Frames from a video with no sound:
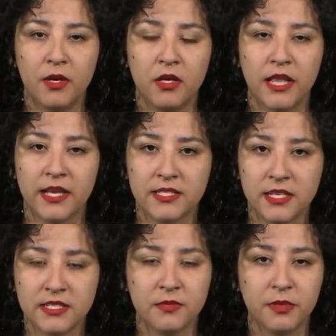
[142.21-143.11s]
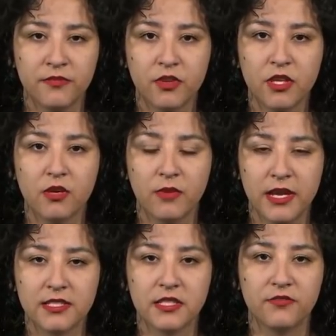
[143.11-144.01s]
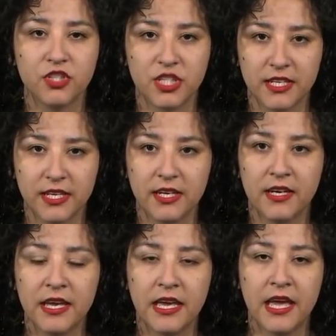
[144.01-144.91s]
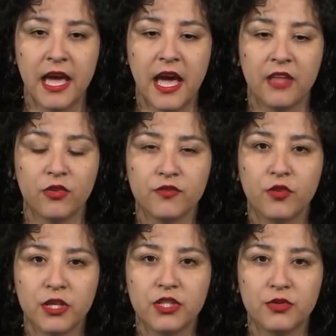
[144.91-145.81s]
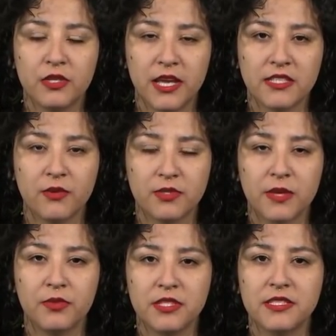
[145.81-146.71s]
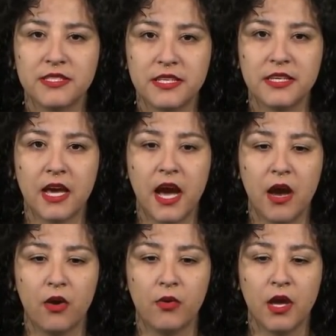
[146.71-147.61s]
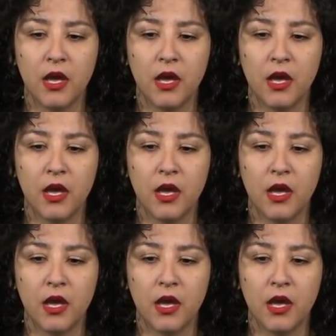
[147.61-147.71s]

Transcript: like I said, simply for the arrest in Virginia, and those 42 days I was able to see how